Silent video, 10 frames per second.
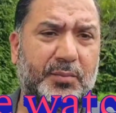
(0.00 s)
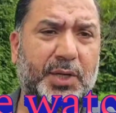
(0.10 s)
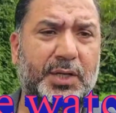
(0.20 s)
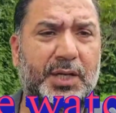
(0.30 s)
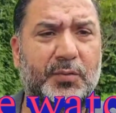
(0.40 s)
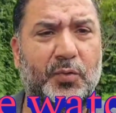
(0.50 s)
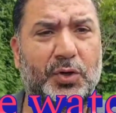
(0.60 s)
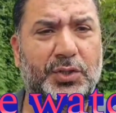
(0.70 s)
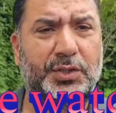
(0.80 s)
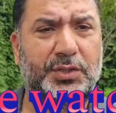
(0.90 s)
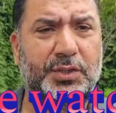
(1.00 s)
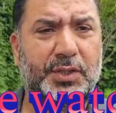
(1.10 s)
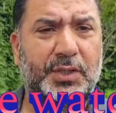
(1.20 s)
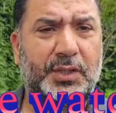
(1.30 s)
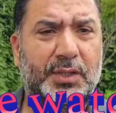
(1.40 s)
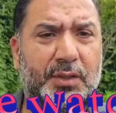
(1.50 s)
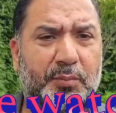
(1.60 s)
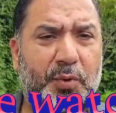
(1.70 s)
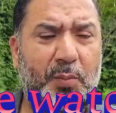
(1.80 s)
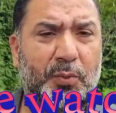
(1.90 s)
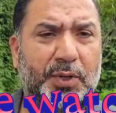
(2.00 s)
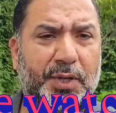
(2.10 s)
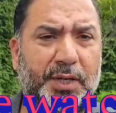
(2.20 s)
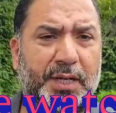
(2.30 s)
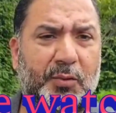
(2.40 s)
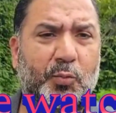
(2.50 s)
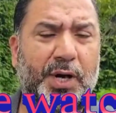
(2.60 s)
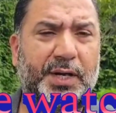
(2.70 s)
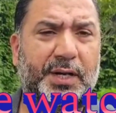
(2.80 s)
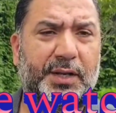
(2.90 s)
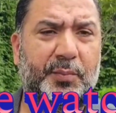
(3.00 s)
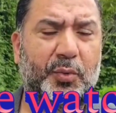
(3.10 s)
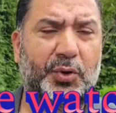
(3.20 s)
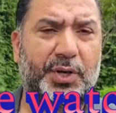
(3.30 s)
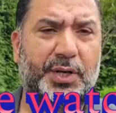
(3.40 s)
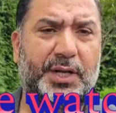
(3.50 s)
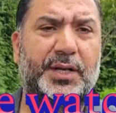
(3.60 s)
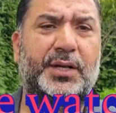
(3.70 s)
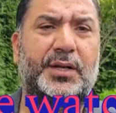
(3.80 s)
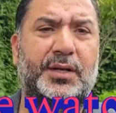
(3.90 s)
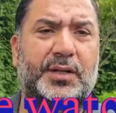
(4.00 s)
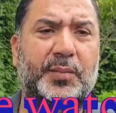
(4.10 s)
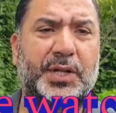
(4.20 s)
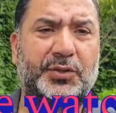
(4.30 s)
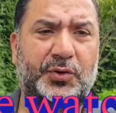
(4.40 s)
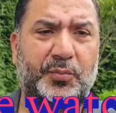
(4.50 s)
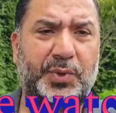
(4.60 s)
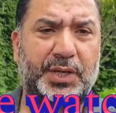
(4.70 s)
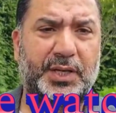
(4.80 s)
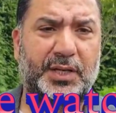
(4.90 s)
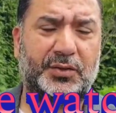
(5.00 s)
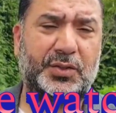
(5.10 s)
But it wasn't popularly and widely reported in the mainstream media.